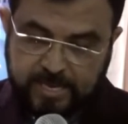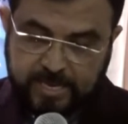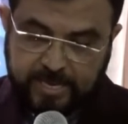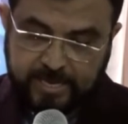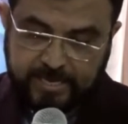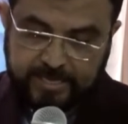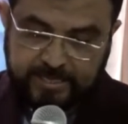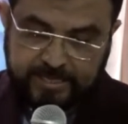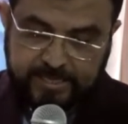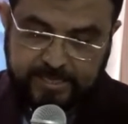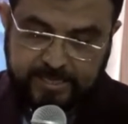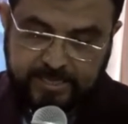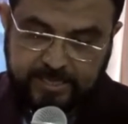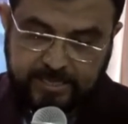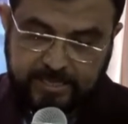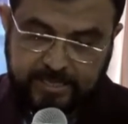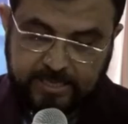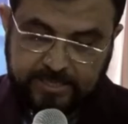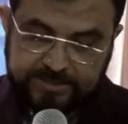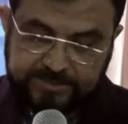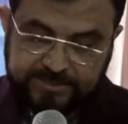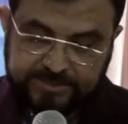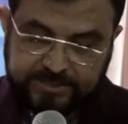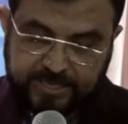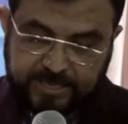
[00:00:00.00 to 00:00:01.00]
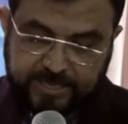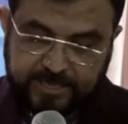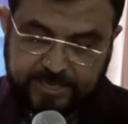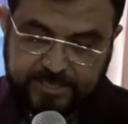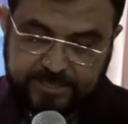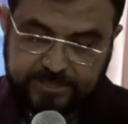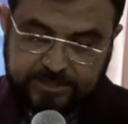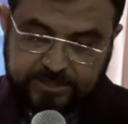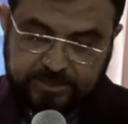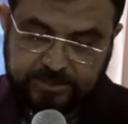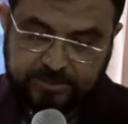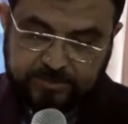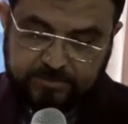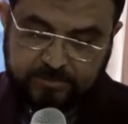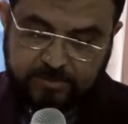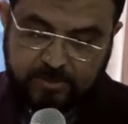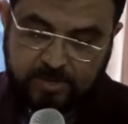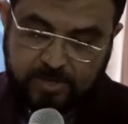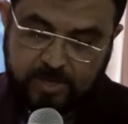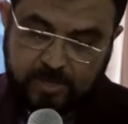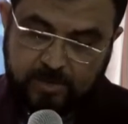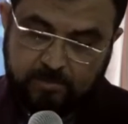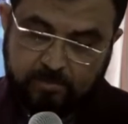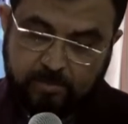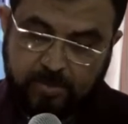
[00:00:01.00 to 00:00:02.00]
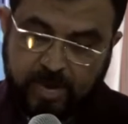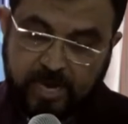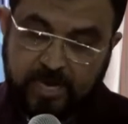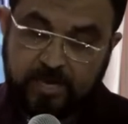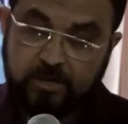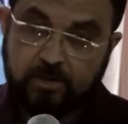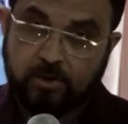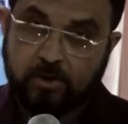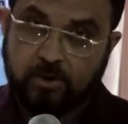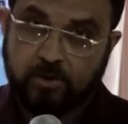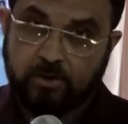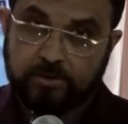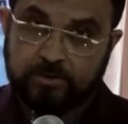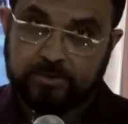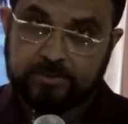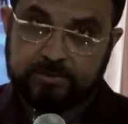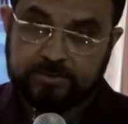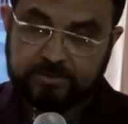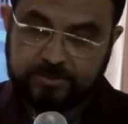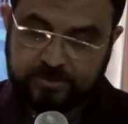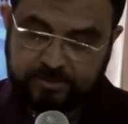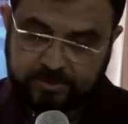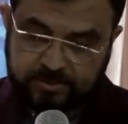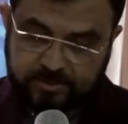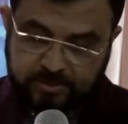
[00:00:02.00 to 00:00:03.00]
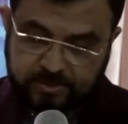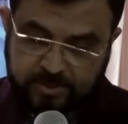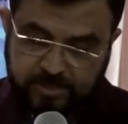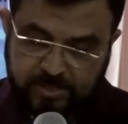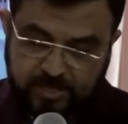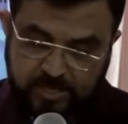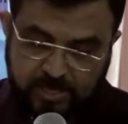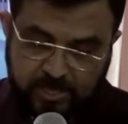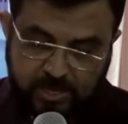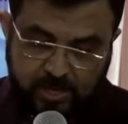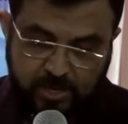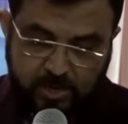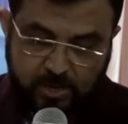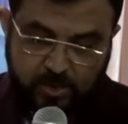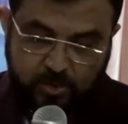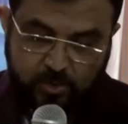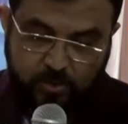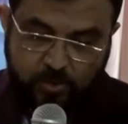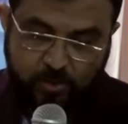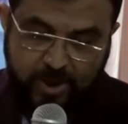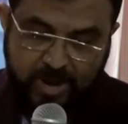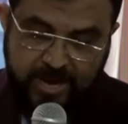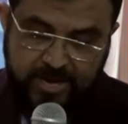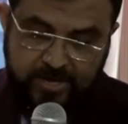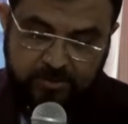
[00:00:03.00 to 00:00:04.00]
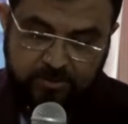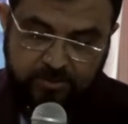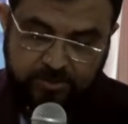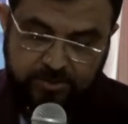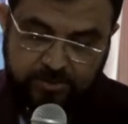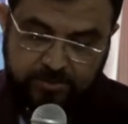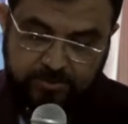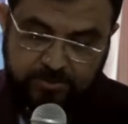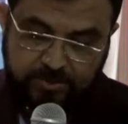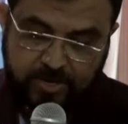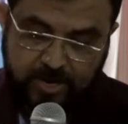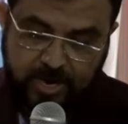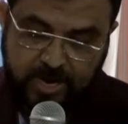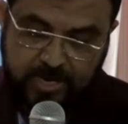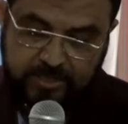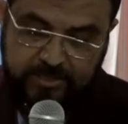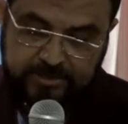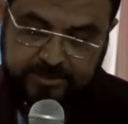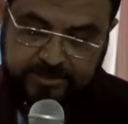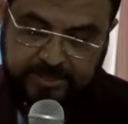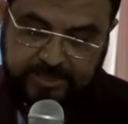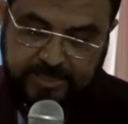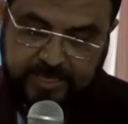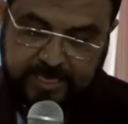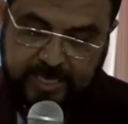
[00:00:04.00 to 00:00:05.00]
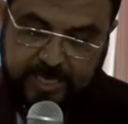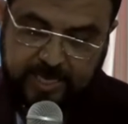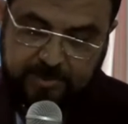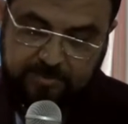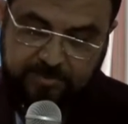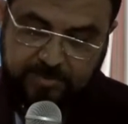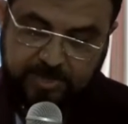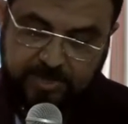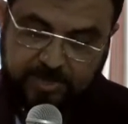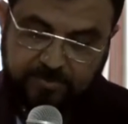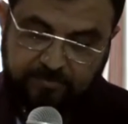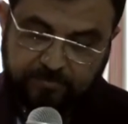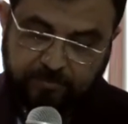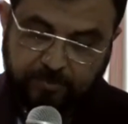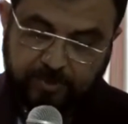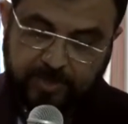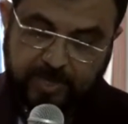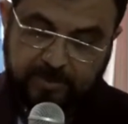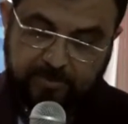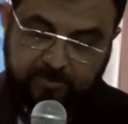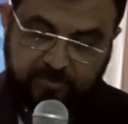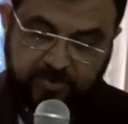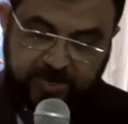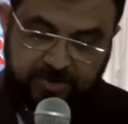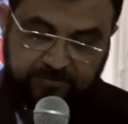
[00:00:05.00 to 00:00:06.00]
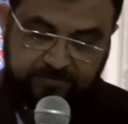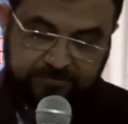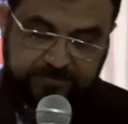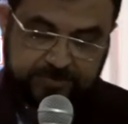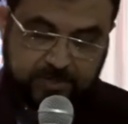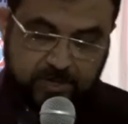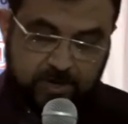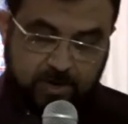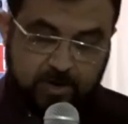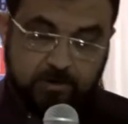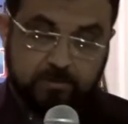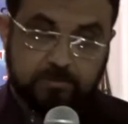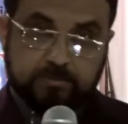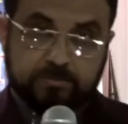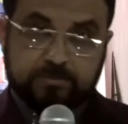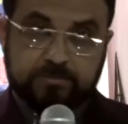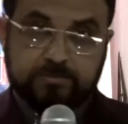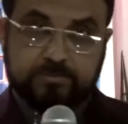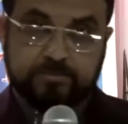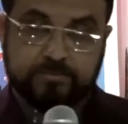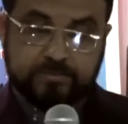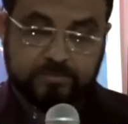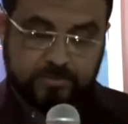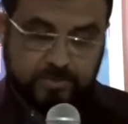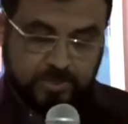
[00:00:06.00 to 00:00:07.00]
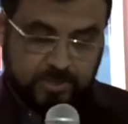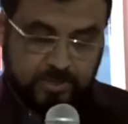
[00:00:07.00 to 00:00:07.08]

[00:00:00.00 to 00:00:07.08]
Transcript: And he says, My Lord, Why do you not delay me for a brief term,